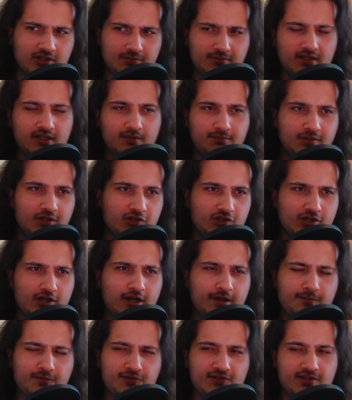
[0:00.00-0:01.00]
The bigger picture
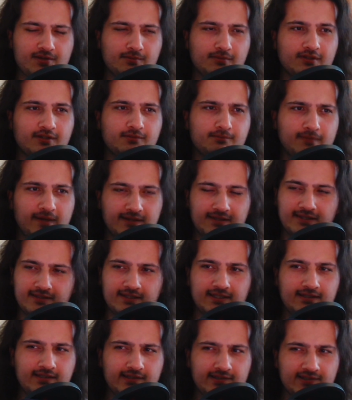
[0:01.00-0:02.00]
are almost similar, but the
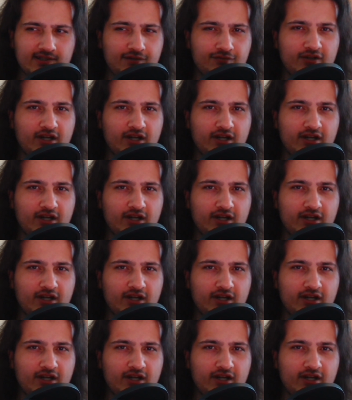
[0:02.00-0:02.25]
details are